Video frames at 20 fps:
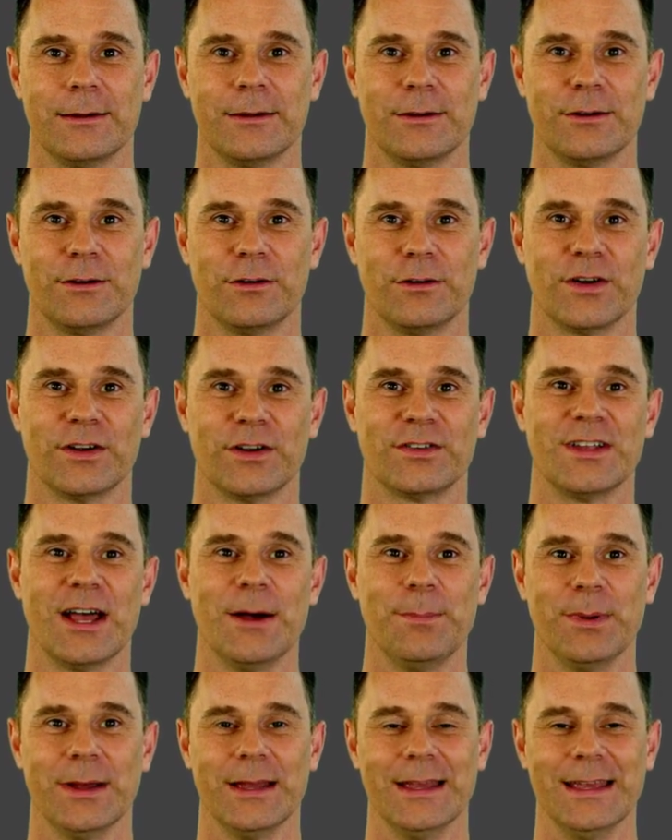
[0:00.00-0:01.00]
First
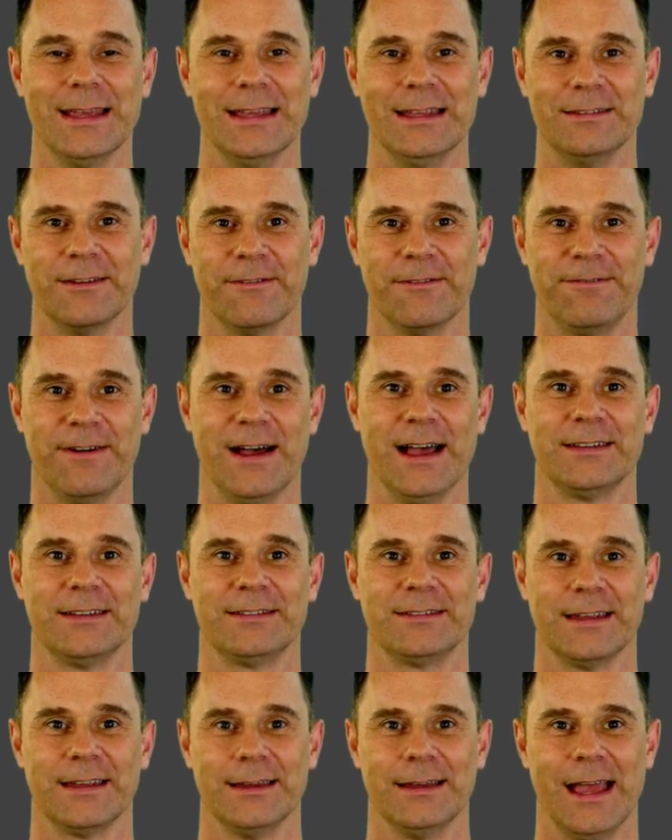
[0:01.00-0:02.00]
up is
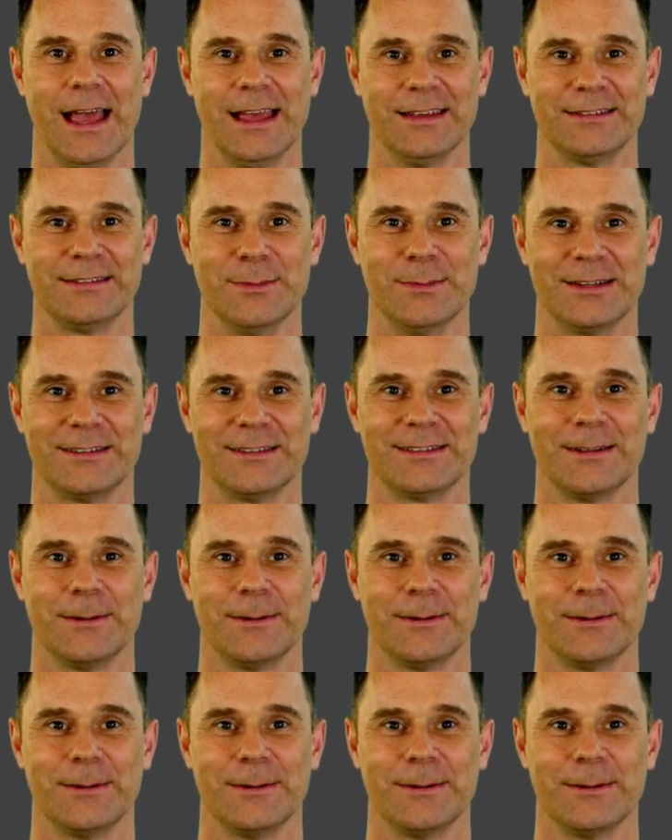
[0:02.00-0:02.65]
fast estimates.